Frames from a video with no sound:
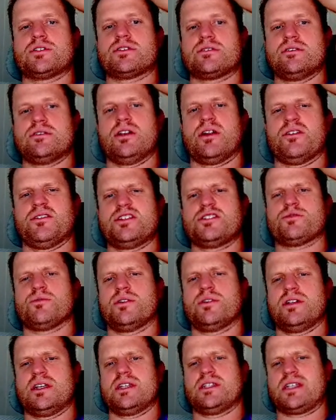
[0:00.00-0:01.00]
This one
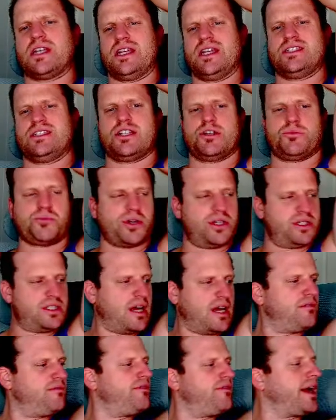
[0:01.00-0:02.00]
is easy to print out.
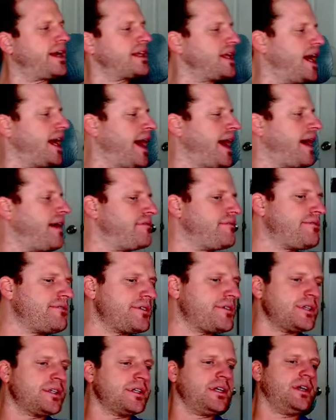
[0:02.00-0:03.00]
In fact,
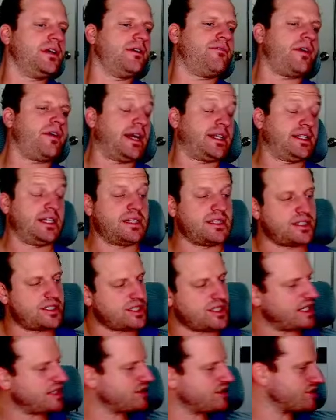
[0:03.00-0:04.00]
I did this
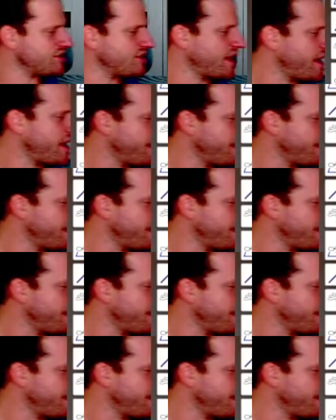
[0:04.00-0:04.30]
yesterday.